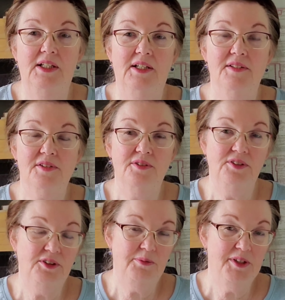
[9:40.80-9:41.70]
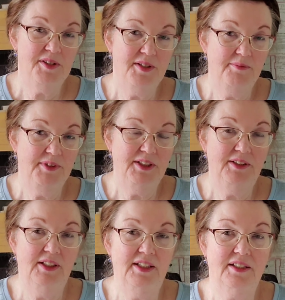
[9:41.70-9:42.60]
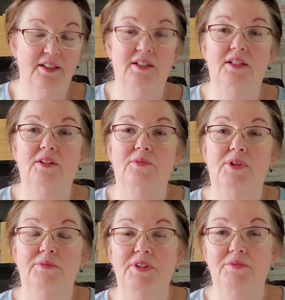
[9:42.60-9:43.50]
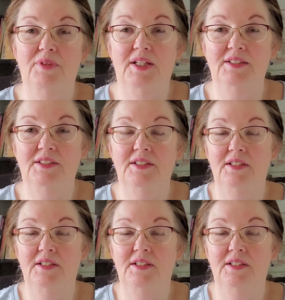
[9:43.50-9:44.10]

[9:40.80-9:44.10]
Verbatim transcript: It's going to be something like what we read